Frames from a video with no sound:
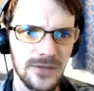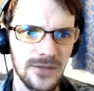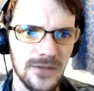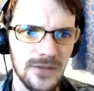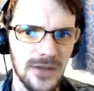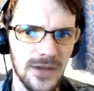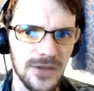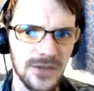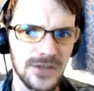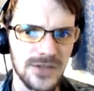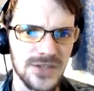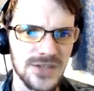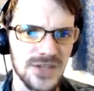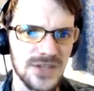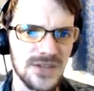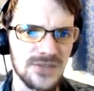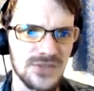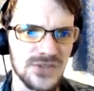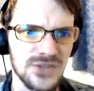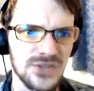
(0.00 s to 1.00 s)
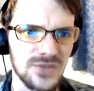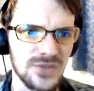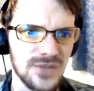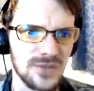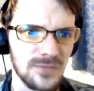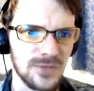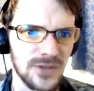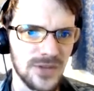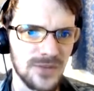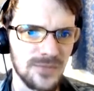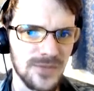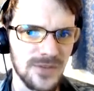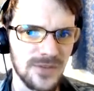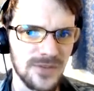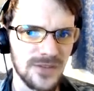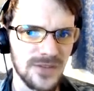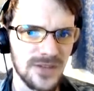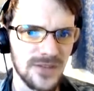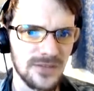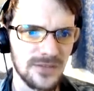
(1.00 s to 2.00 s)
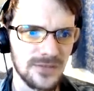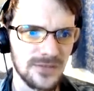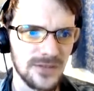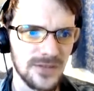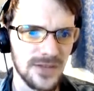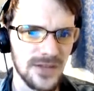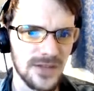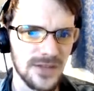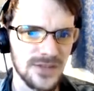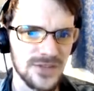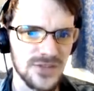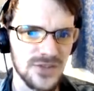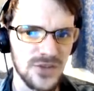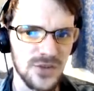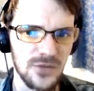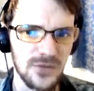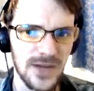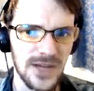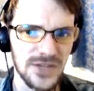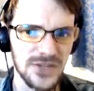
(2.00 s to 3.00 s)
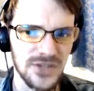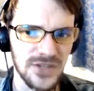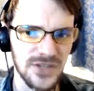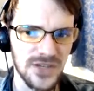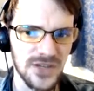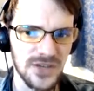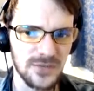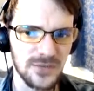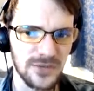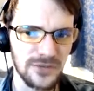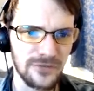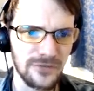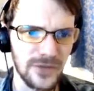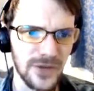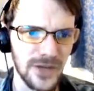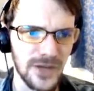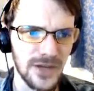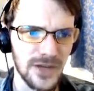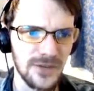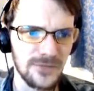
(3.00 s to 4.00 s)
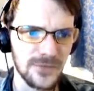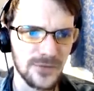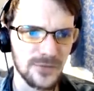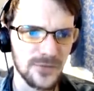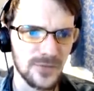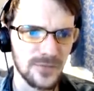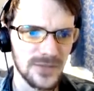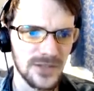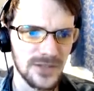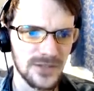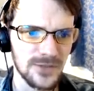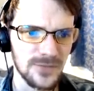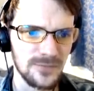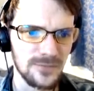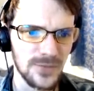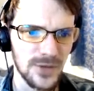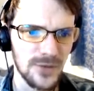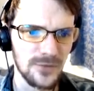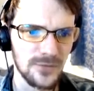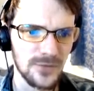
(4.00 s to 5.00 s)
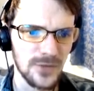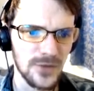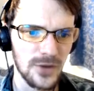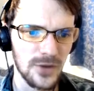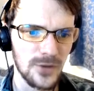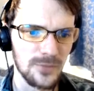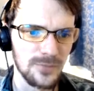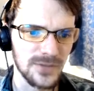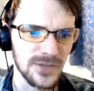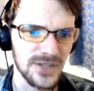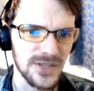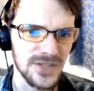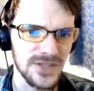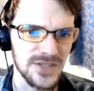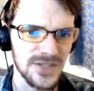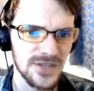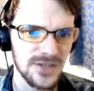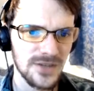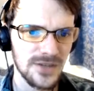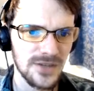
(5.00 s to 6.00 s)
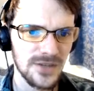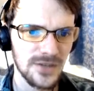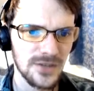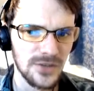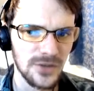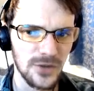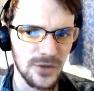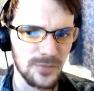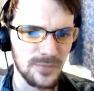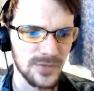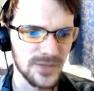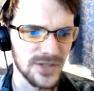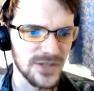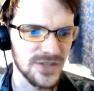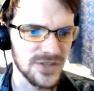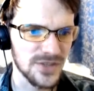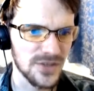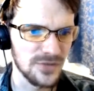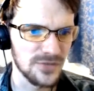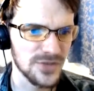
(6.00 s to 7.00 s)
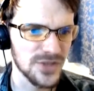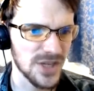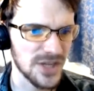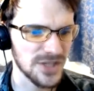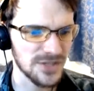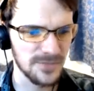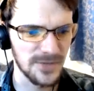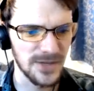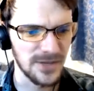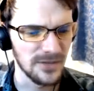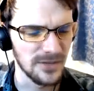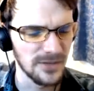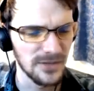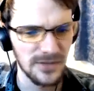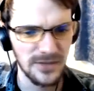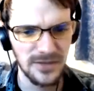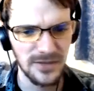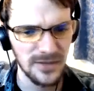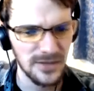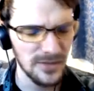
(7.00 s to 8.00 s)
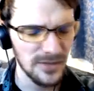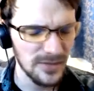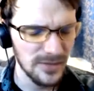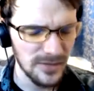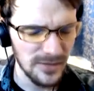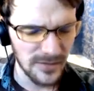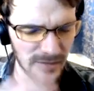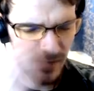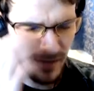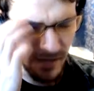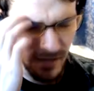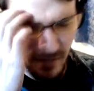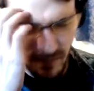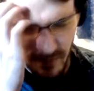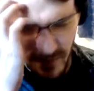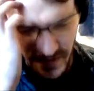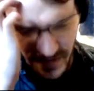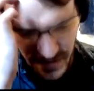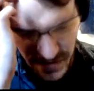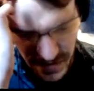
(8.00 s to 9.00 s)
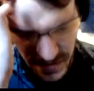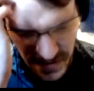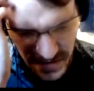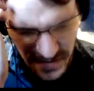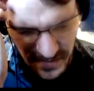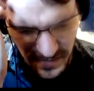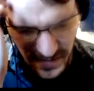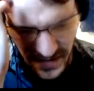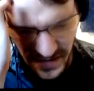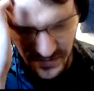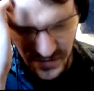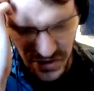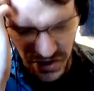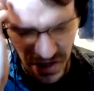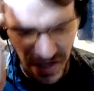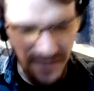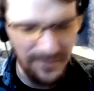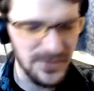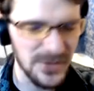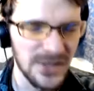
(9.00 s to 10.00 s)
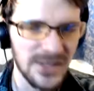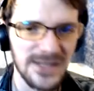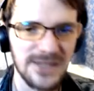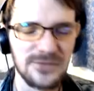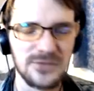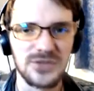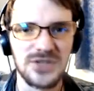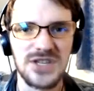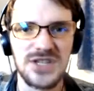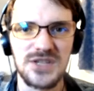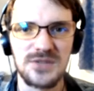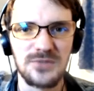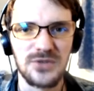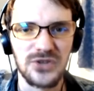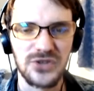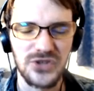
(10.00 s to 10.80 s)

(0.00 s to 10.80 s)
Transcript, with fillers: I know there's another Sukamon up there in there. Yeah, there's two actually. I don't want to fight either of them, let alone both. No, please. No, please, don't chase me. I don't know why they're chasing me. I have a champion level Digimon.